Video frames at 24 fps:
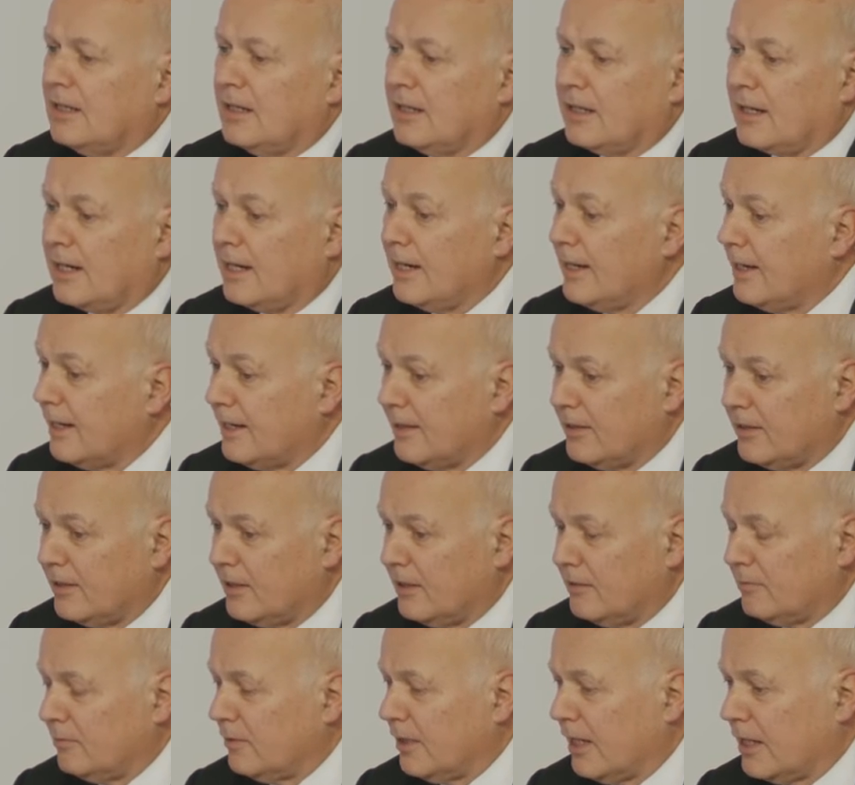Clearly,
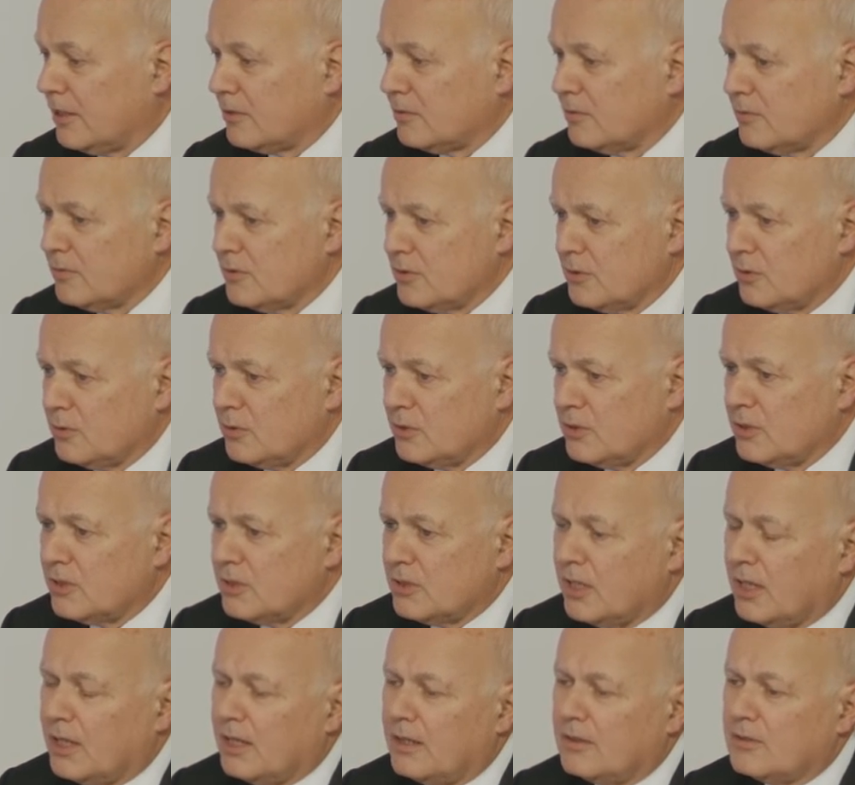there are natural
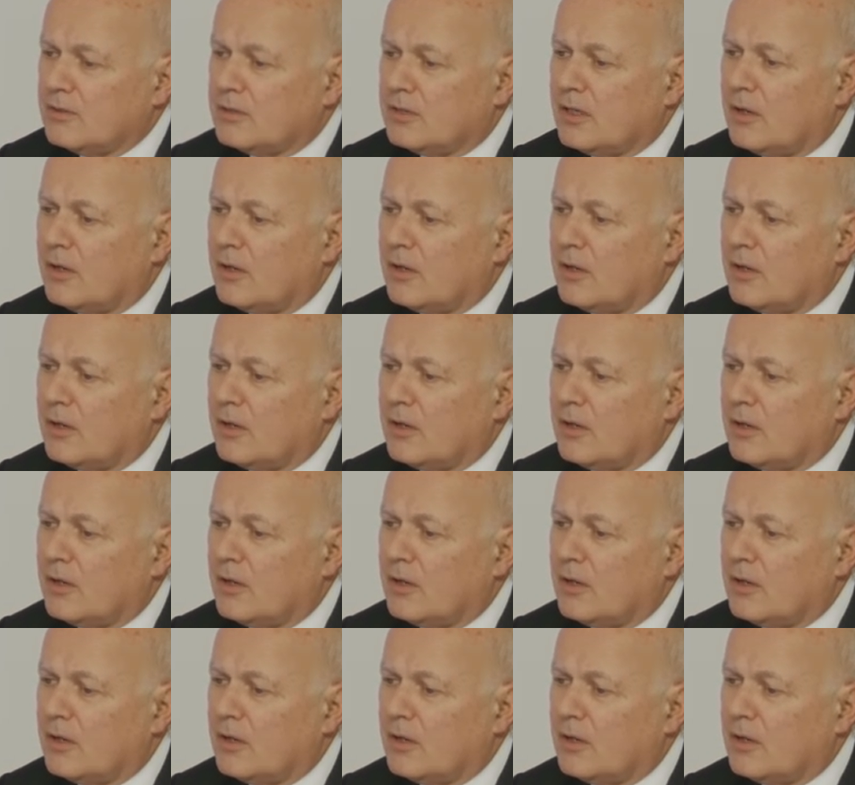resources there.